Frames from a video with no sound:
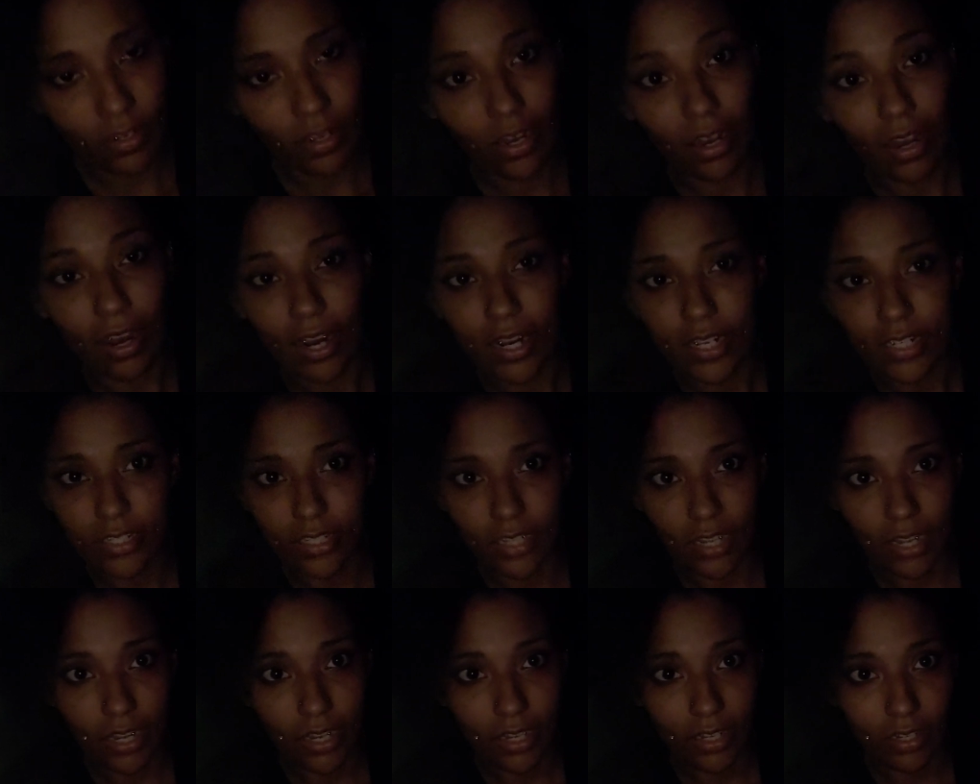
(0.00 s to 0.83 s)
alas
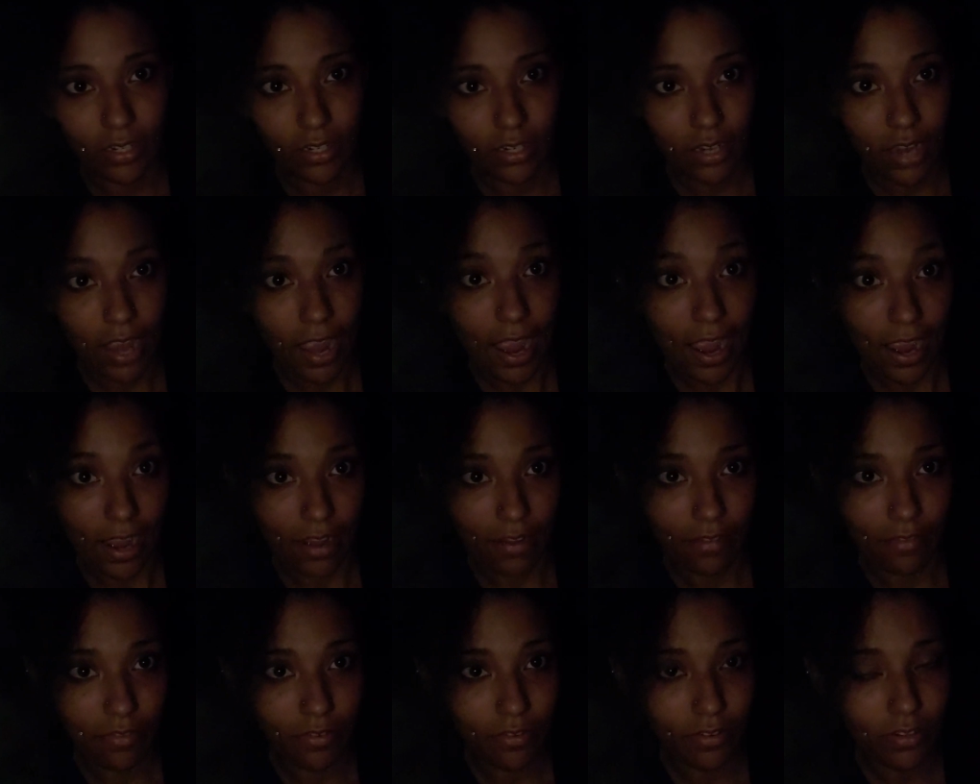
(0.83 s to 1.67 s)
I
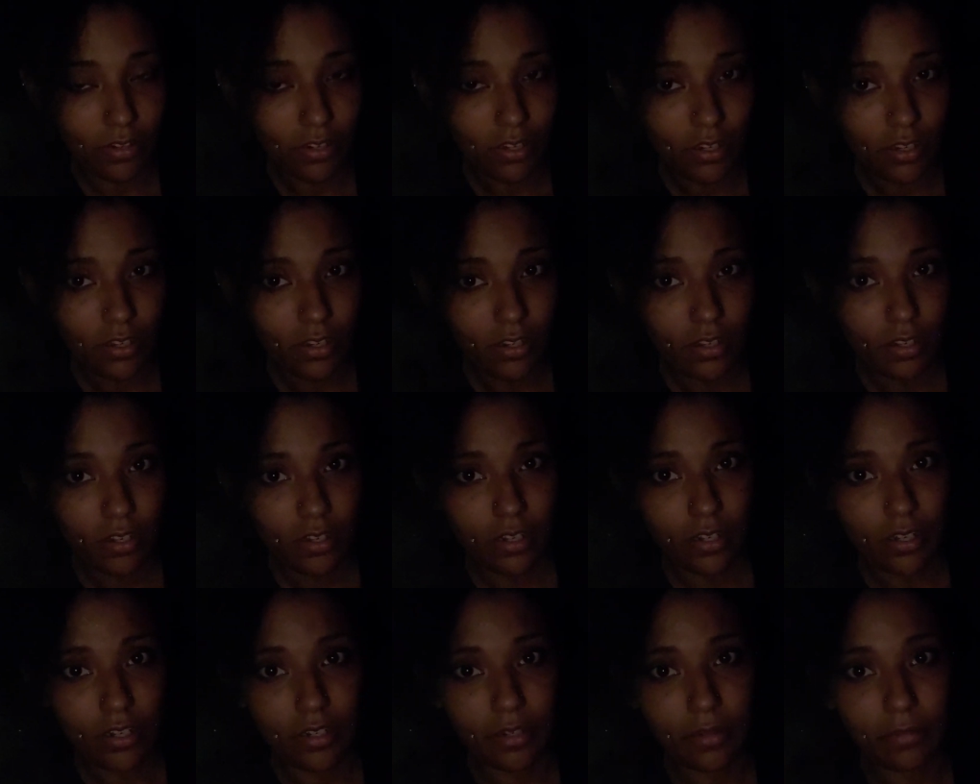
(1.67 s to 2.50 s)
have
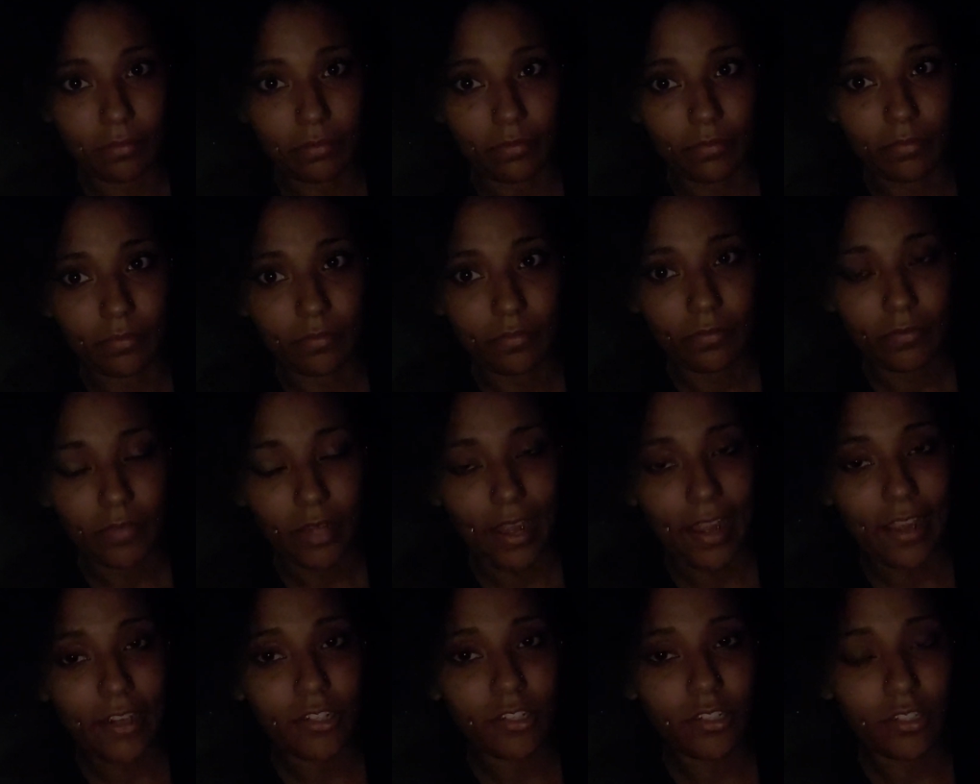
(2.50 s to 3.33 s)
um,
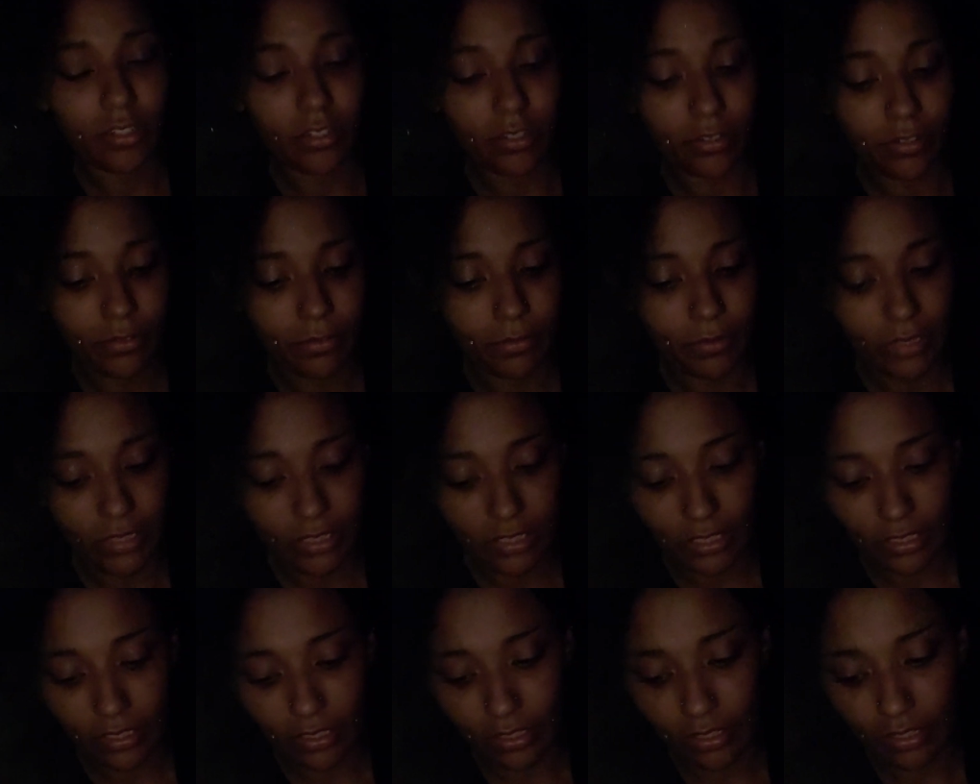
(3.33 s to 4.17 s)
I actually learned
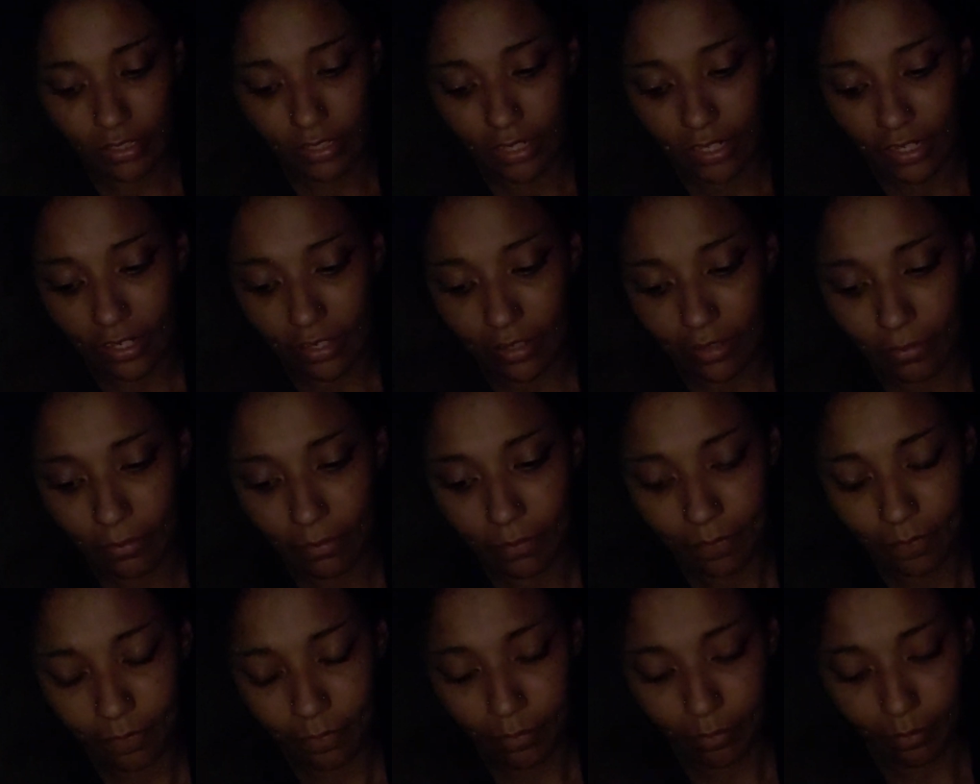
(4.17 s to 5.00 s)
recently that
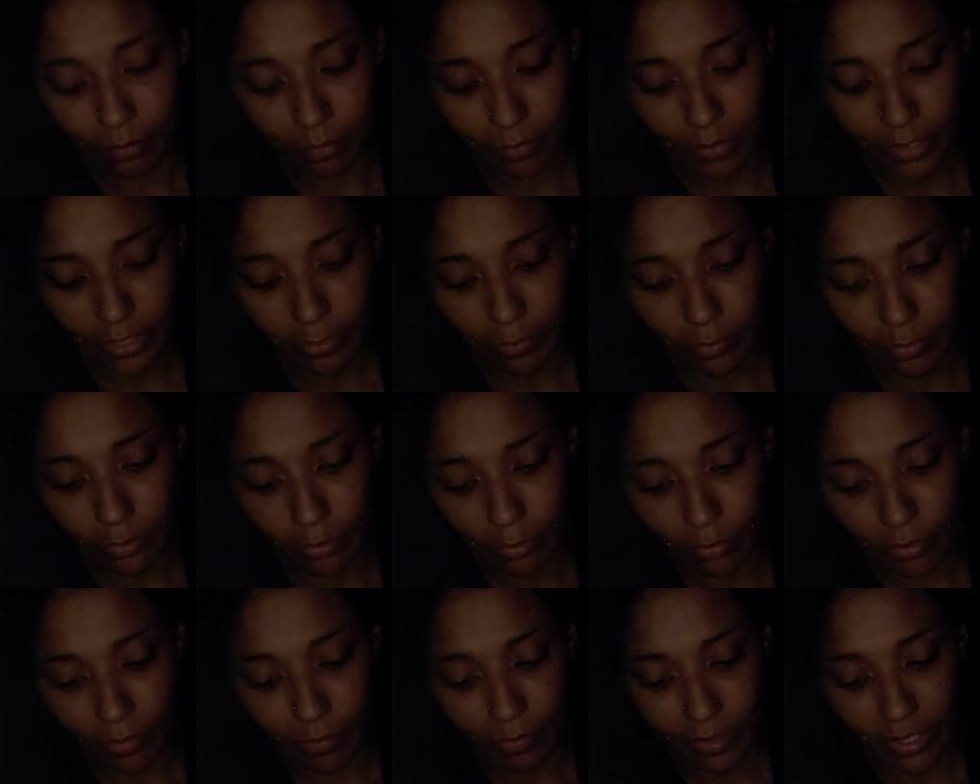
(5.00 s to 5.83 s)
people
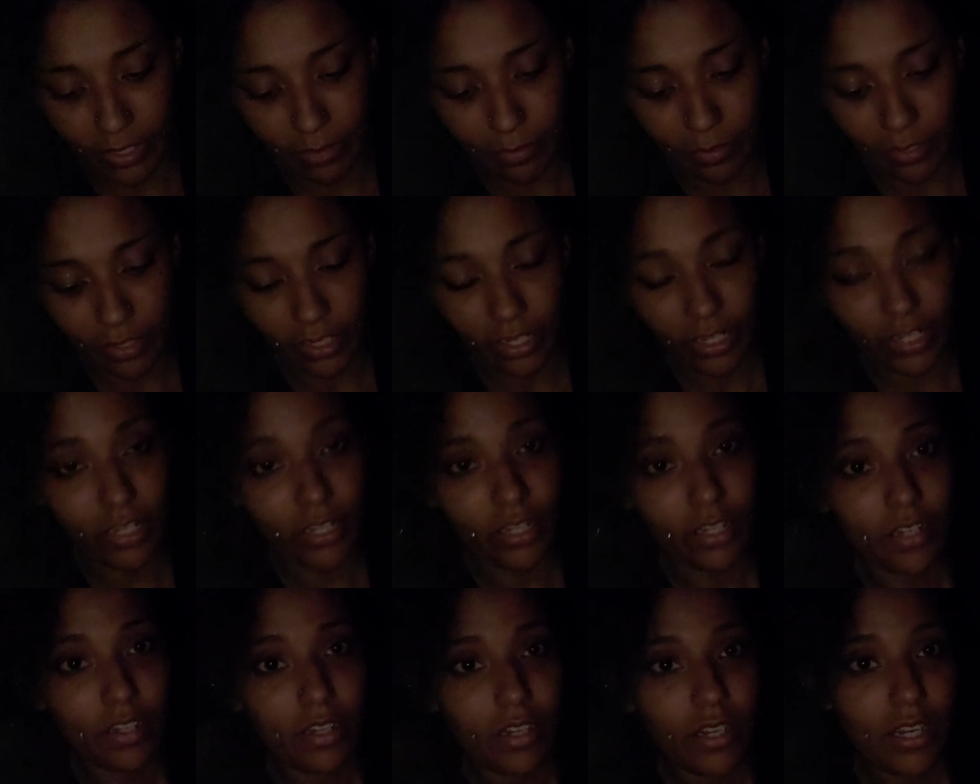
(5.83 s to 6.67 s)
with
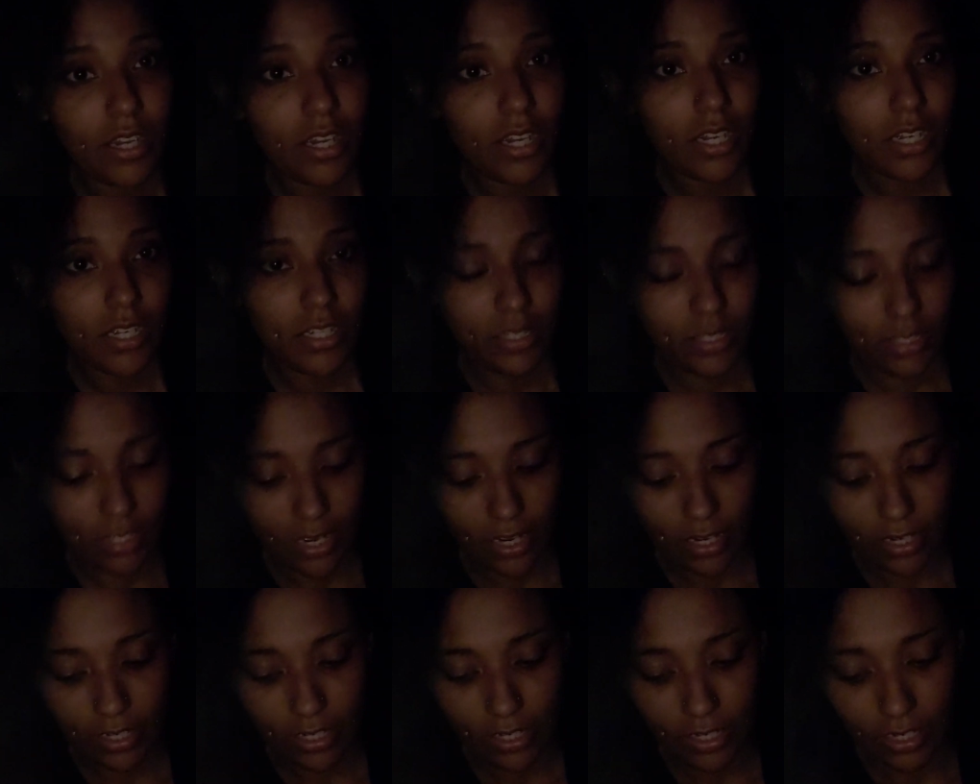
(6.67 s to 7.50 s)
BPD
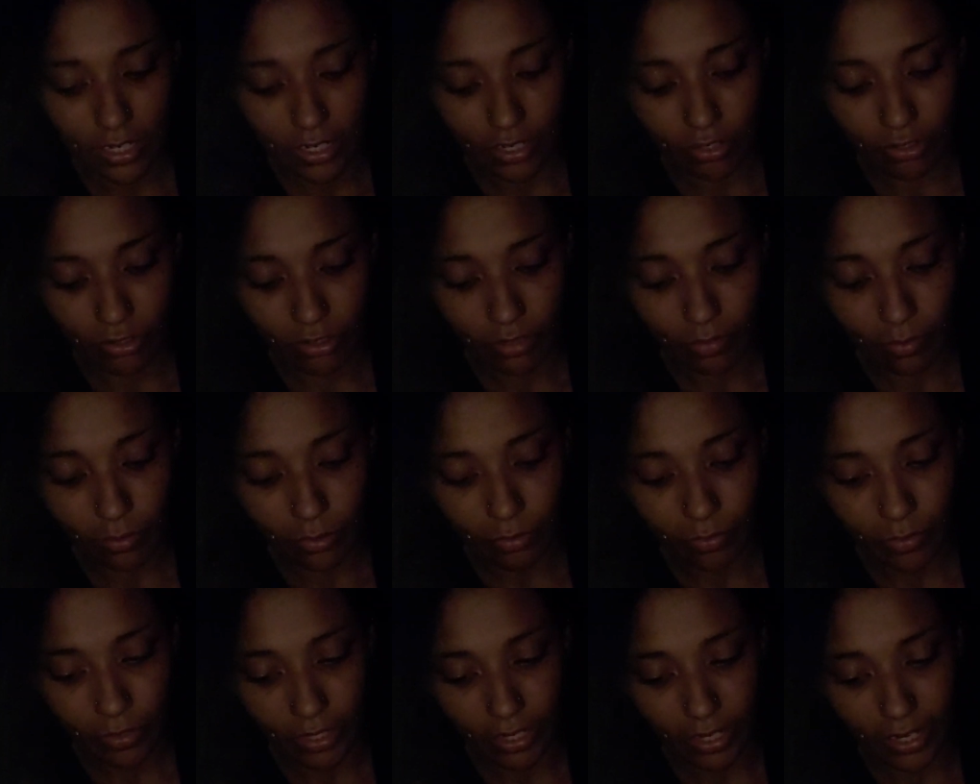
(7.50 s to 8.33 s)
tend to get in
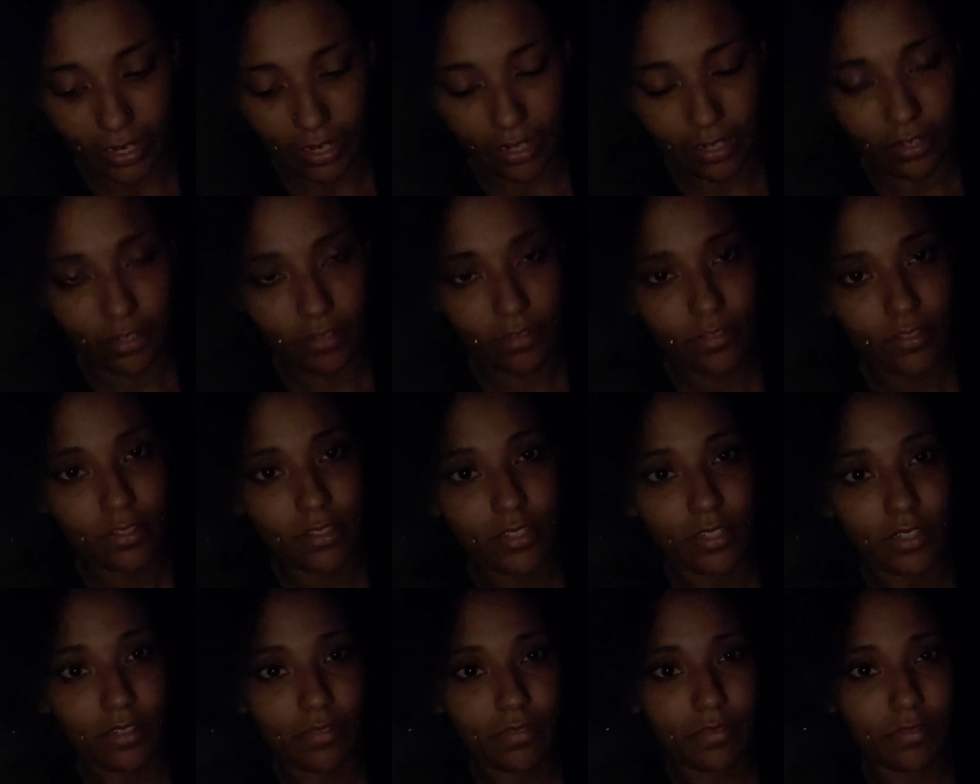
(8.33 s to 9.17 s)
trouble with like
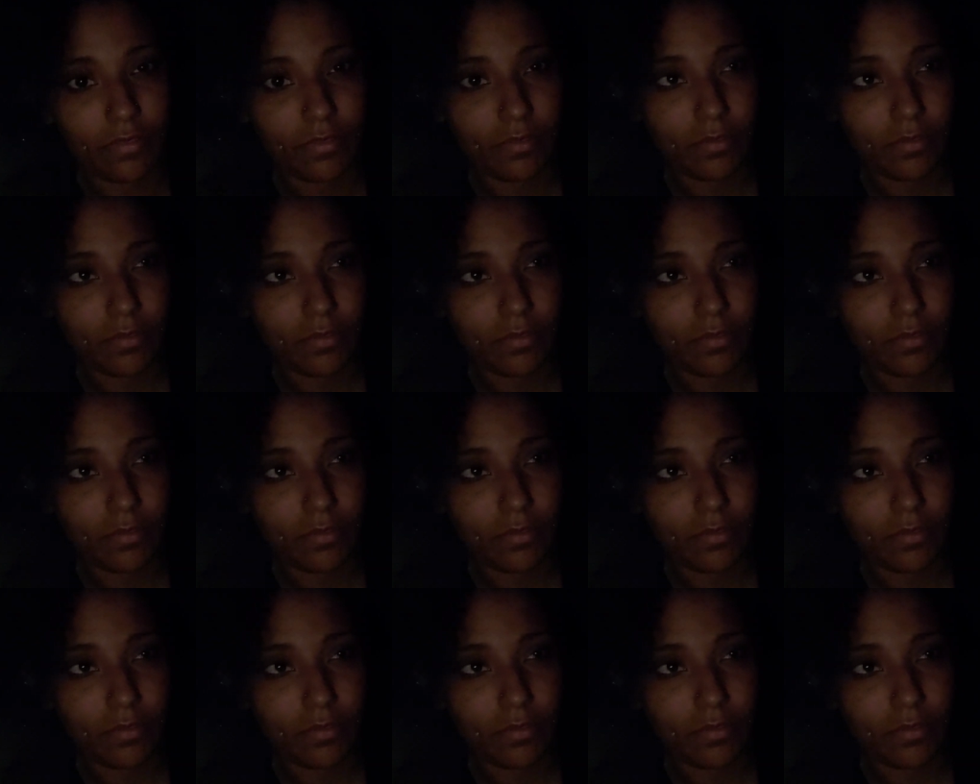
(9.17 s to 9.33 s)
stuff